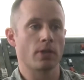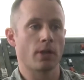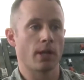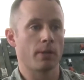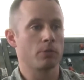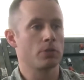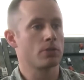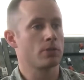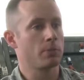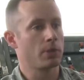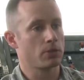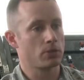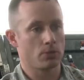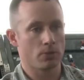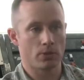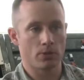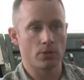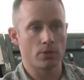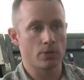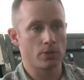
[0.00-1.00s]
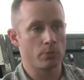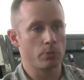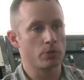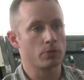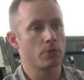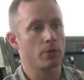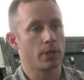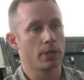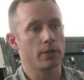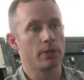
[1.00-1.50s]
time just to make sure the system
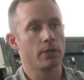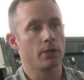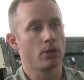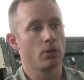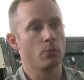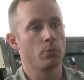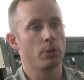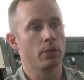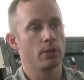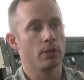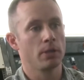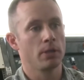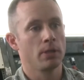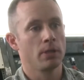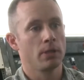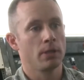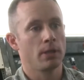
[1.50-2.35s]
was ready to go. But